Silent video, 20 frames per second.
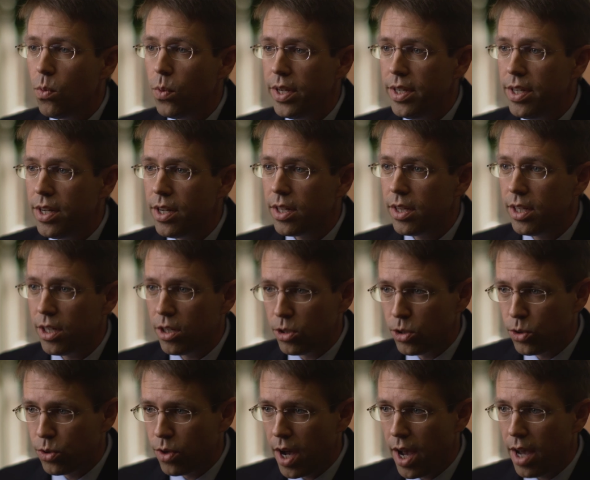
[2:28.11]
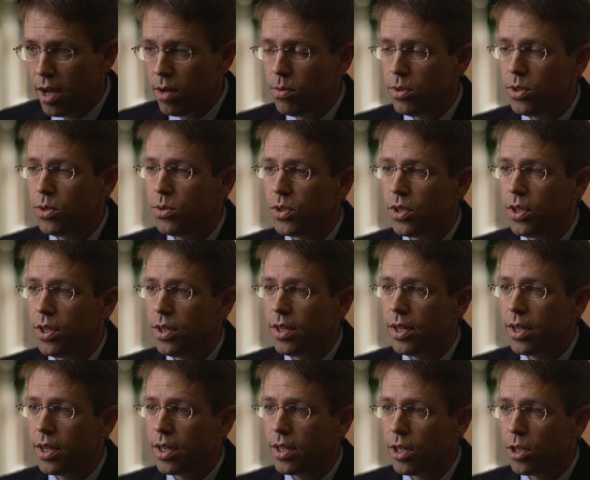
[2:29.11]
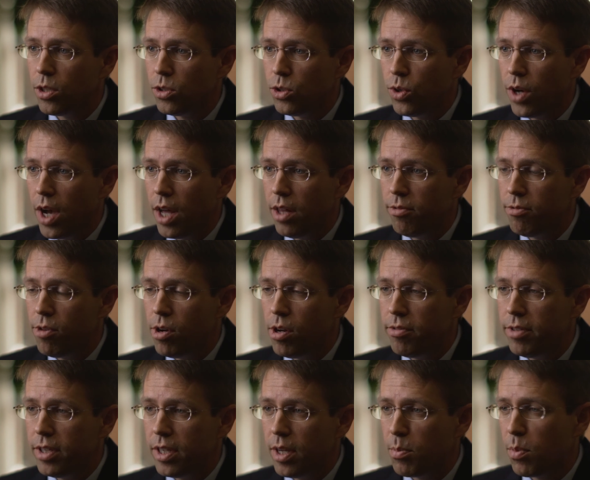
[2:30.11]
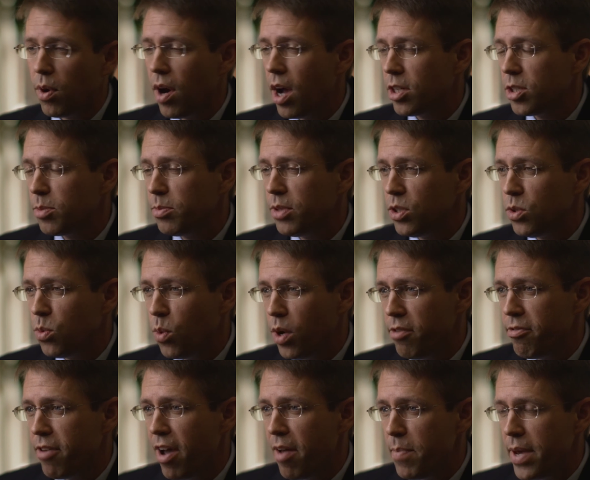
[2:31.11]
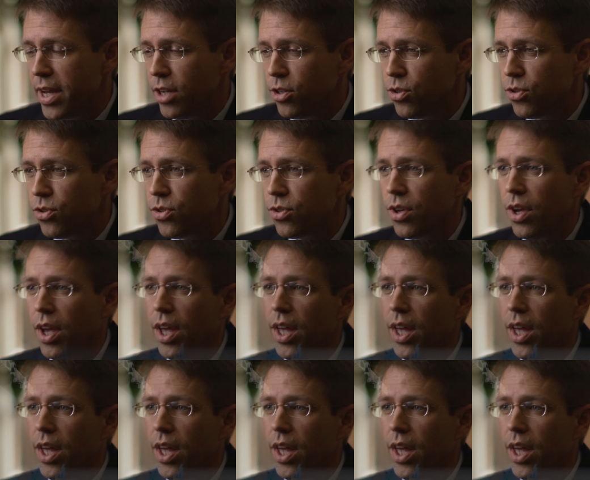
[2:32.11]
We did a clinical trial, which was a clinical trial involving approximately 25 patients.